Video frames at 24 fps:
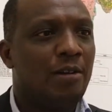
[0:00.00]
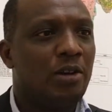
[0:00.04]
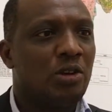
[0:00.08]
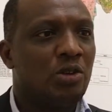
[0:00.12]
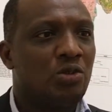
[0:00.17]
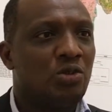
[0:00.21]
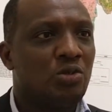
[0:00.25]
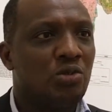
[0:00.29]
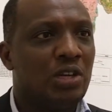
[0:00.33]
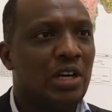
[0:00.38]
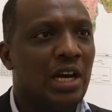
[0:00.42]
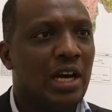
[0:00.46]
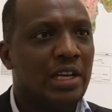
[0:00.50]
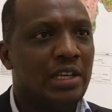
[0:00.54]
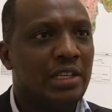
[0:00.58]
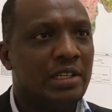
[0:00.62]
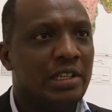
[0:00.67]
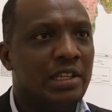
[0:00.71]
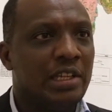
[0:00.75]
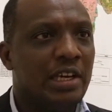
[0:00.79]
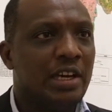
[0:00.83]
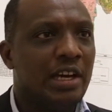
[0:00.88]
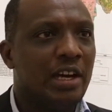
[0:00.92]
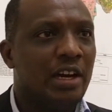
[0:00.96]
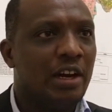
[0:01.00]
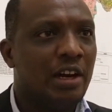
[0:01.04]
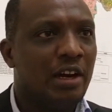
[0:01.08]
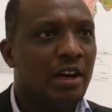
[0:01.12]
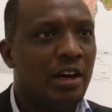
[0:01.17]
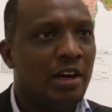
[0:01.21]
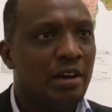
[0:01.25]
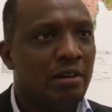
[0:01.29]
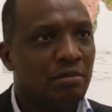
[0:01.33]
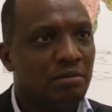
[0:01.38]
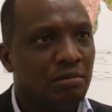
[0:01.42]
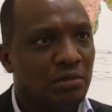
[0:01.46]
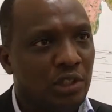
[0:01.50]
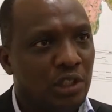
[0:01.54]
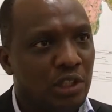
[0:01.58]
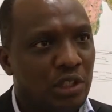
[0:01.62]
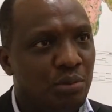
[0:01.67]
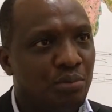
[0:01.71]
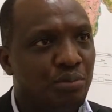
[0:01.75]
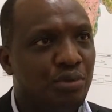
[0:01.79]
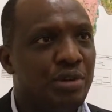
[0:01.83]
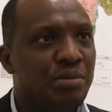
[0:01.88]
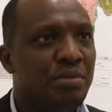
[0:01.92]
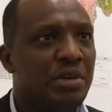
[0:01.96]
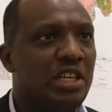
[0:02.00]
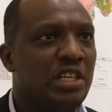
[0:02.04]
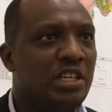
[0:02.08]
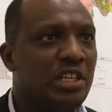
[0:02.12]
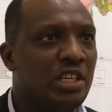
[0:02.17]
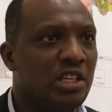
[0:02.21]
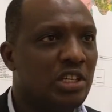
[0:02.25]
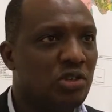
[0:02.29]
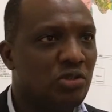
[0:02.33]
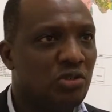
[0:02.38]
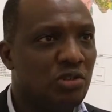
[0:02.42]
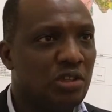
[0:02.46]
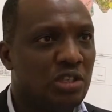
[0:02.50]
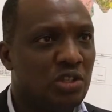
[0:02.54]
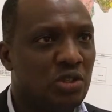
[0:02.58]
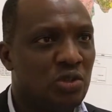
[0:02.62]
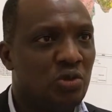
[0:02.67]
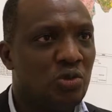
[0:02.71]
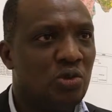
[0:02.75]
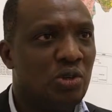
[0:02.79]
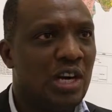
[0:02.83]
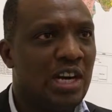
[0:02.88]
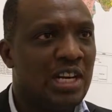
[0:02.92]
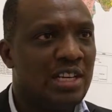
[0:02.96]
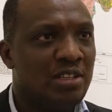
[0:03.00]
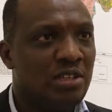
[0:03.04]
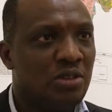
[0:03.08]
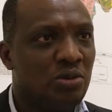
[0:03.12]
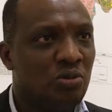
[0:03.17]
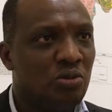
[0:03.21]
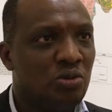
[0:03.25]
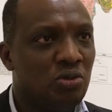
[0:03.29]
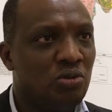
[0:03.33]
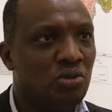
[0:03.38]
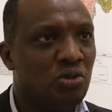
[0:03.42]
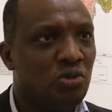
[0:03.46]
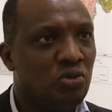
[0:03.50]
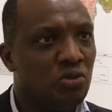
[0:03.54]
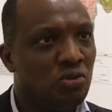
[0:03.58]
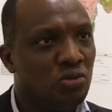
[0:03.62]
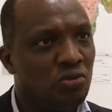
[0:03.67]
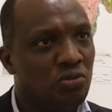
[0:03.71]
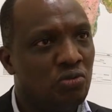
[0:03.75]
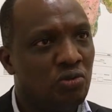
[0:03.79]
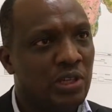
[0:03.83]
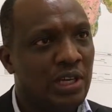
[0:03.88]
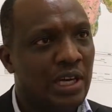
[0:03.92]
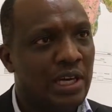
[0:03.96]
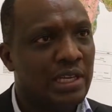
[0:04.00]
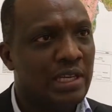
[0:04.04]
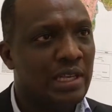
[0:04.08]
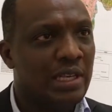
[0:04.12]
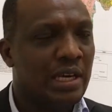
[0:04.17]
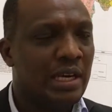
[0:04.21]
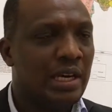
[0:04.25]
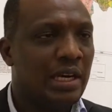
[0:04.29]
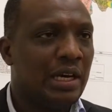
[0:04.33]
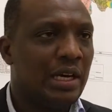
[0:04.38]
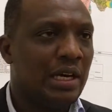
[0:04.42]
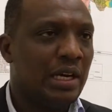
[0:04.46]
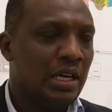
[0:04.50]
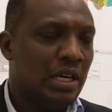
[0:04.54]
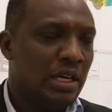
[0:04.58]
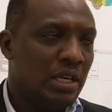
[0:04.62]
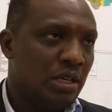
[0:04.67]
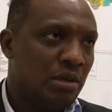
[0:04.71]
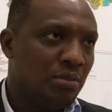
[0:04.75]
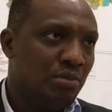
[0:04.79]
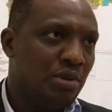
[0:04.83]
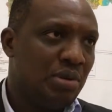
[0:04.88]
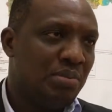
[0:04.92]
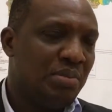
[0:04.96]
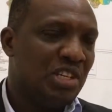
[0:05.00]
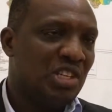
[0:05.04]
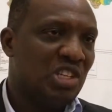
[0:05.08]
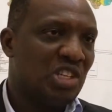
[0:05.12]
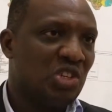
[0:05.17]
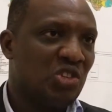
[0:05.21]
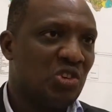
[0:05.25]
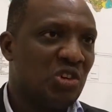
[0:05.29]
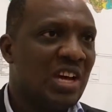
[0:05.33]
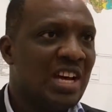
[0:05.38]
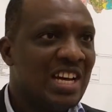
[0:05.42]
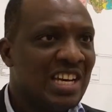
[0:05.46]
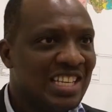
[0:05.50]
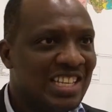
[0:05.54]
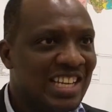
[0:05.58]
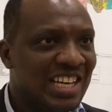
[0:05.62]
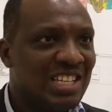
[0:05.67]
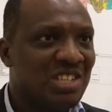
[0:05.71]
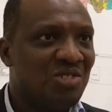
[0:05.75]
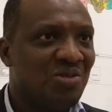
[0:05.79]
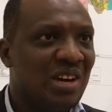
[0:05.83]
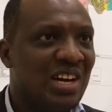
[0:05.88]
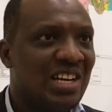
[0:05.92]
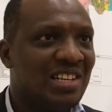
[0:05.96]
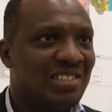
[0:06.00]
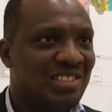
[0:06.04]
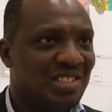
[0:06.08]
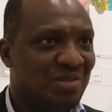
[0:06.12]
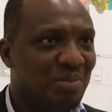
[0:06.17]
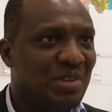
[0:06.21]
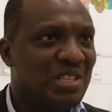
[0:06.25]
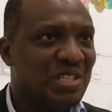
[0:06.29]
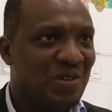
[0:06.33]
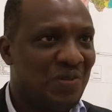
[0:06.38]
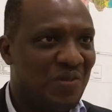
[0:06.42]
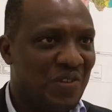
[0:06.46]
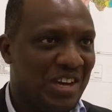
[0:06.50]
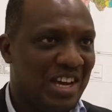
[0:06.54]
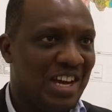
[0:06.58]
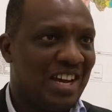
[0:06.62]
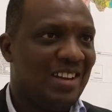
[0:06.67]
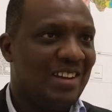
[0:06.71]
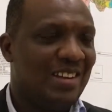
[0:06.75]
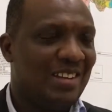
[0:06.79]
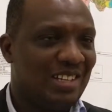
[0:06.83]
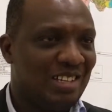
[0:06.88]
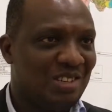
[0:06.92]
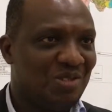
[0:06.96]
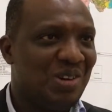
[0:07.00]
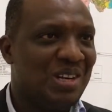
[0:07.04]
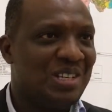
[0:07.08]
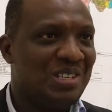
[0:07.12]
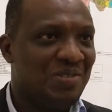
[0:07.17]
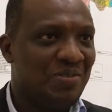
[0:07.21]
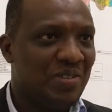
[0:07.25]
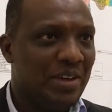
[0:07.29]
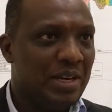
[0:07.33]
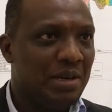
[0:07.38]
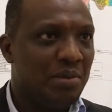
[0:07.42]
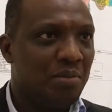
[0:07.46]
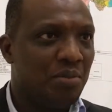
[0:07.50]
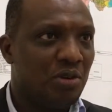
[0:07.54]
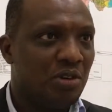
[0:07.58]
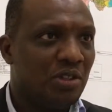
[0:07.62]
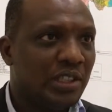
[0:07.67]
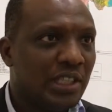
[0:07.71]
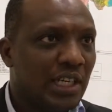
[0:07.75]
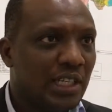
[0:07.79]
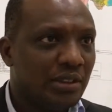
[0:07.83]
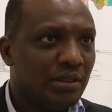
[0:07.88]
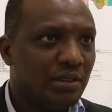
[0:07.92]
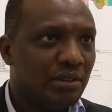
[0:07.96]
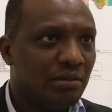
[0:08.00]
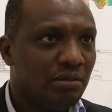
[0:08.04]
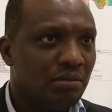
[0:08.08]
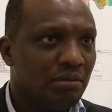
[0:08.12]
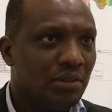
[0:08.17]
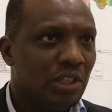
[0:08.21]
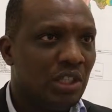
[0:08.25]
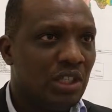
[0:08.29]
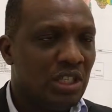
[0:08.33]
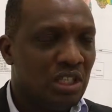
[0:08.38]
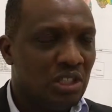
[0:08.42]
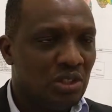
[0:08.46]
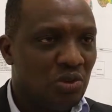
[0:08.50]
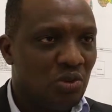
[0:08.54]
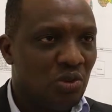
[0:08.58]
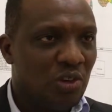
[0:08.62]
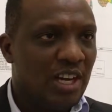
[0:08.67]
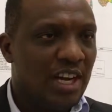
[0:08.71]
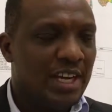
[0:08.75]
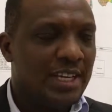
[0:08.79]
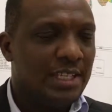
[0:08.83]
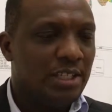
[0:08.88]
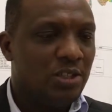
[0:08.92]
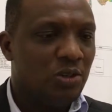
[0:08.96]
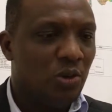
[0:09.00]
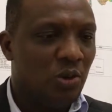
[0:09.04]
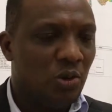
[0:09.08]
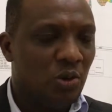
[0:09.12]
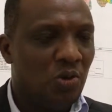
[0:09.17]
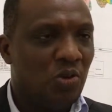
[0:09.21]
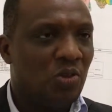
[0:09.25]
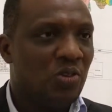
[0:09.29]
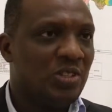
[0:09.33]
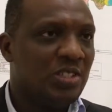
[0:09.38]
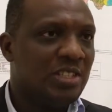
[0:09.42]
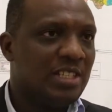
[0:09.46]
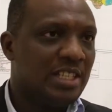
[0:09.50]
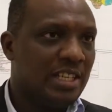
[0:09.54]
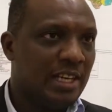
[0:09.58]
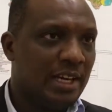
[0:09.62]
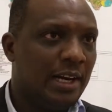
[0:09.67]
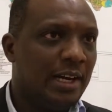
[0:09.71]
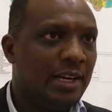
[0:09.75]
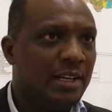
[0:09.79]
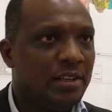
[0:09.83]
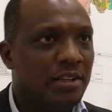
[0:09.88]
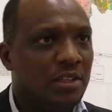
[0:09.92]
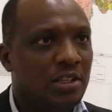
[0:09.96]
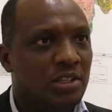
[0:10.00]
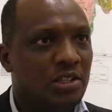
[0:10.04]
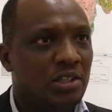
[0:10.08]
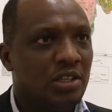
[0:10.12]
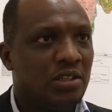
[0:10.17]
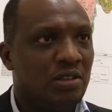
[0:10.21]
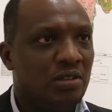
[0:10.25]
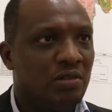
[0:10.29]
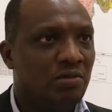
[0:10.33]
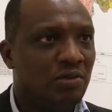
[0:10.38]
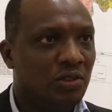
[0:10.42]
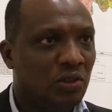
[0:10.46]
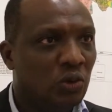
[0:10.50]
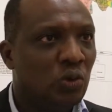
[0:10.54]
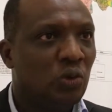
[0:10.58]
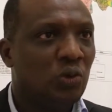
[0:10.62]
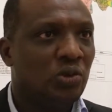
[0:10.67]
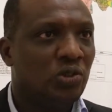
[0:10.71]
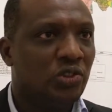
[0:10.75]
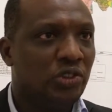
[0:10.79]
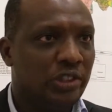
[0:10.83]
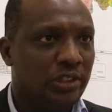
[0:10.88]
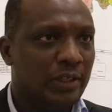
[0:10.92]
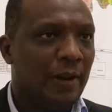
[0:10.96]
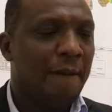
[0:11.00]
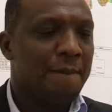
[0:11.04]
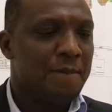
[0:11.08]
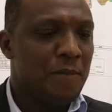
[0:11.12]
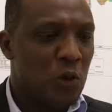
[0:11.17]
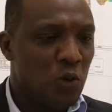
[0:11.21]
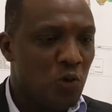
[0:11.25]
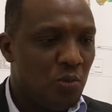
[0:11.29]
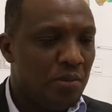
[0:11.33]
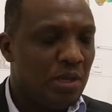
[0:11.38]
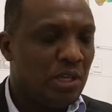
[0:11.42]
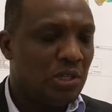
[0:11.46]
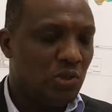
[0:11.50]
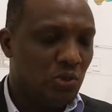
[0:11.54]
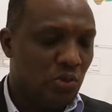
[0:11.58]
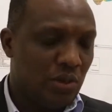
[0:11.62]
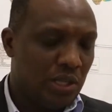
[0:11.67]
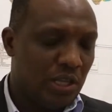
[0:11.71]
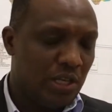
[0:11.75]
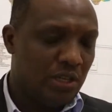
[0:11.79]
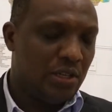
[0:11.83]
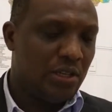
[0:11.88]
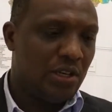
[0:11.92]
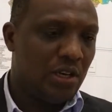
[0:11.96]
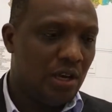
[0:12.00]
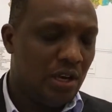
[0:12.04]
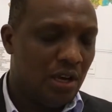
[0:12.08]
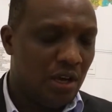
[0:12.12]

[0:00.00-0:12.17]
to guide their implementation. So as a good tool to guide their implementation. That's why specifically it was very important to guide all those initiative tools to make sure that